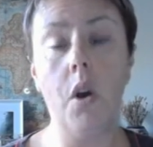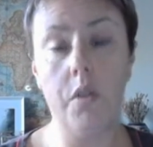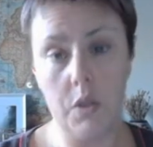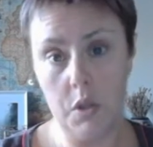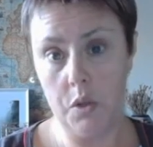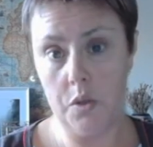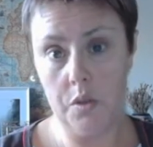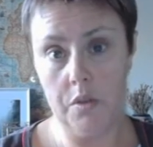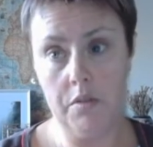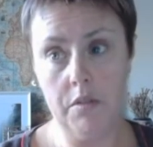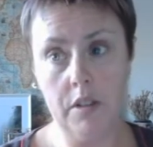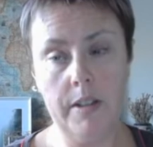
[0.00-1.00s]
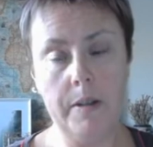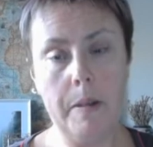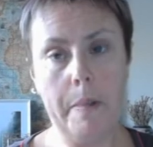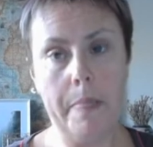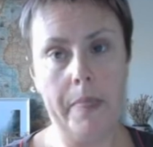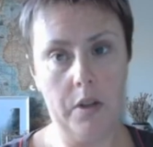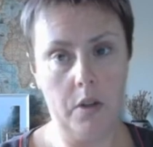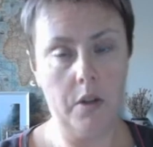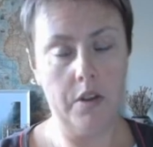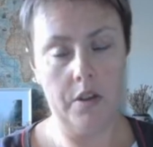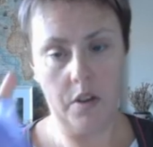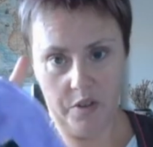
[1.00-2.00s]
squares because I'm going to run
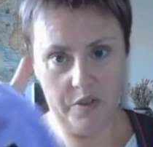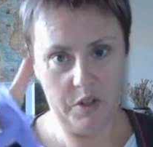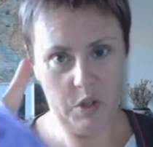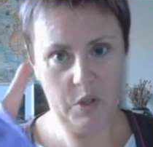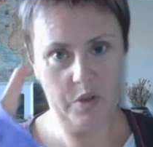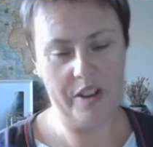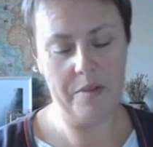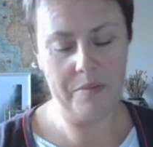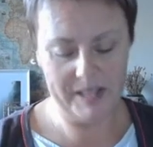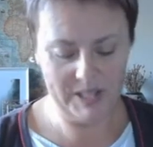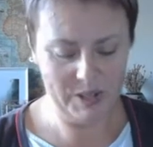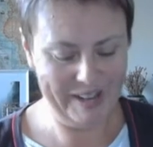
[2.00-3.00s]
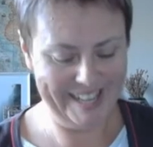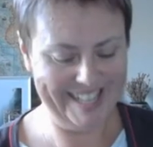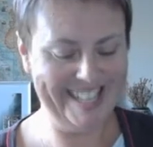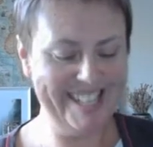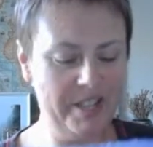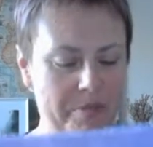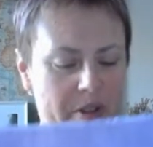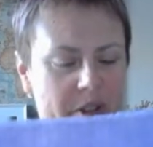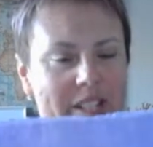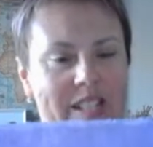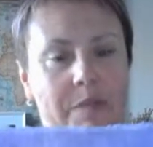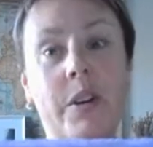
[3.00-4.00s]
out of space. Um,
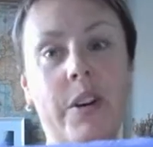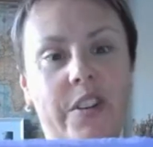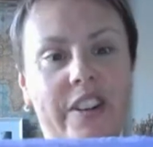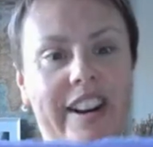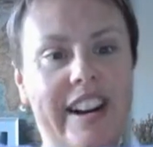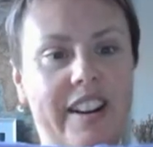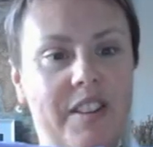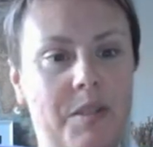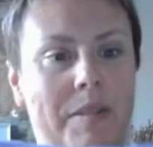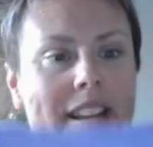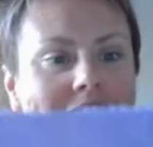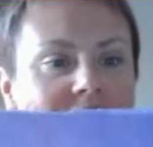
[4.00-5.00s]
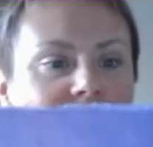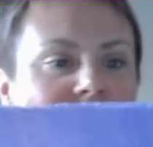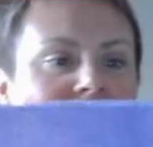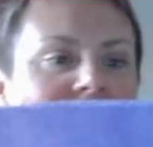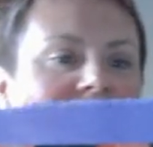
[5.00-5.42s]
okay,